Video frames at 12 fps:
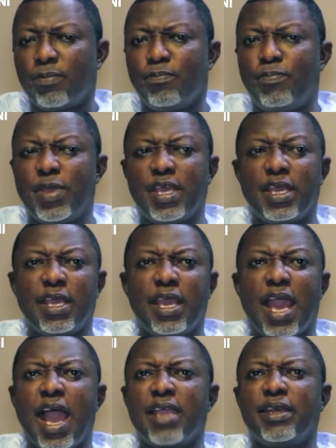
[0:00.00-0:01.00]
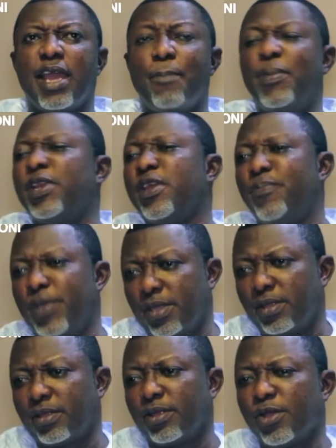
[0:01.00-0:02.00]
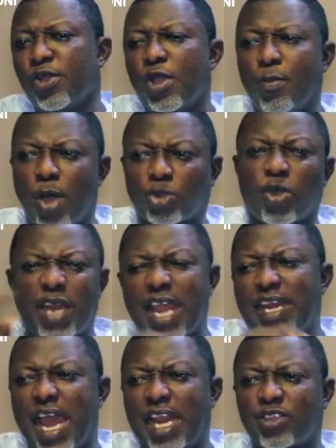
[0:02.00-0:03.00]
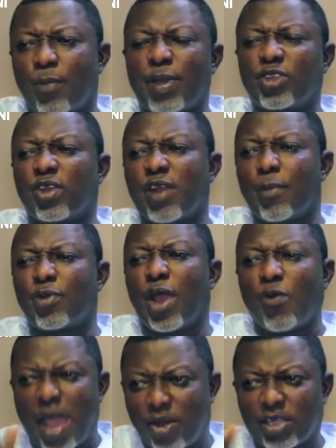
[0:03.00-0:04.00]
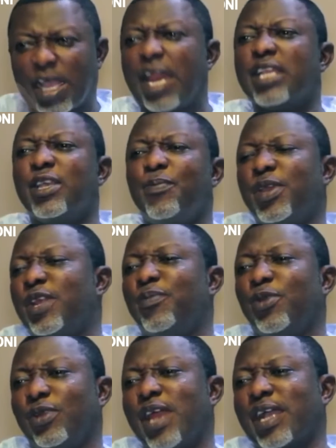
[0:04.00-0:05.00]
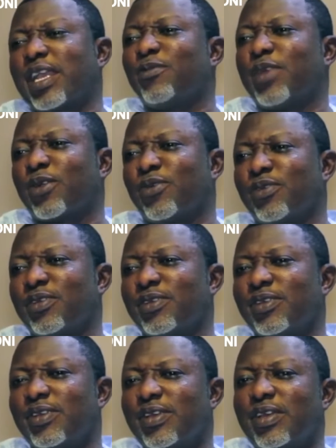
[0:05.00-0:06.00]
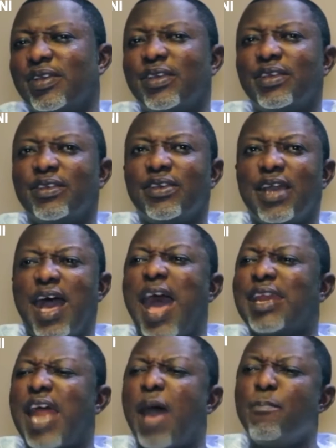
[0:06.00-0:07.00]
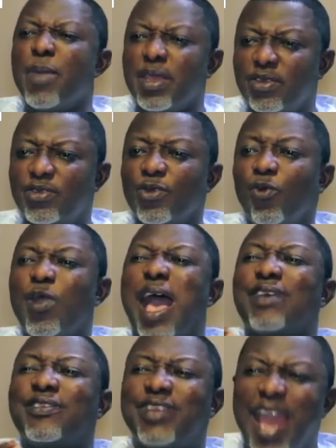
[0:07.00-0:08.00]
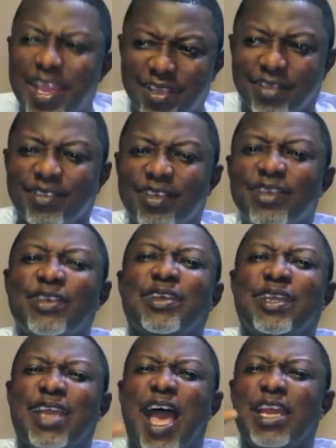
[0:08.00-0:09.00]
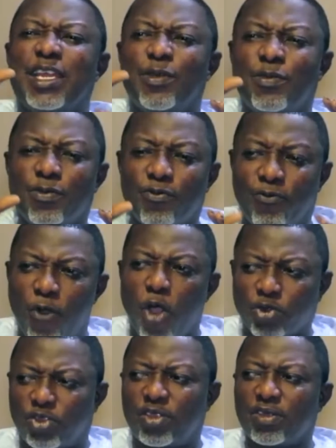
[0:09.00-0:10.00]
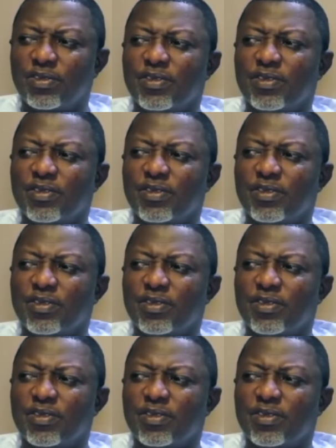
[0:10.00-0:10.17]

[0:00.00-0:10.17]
behind the PDP. But today in the election petition tribunal, we are not challenging PDP that came second. And that means we are saying that the vote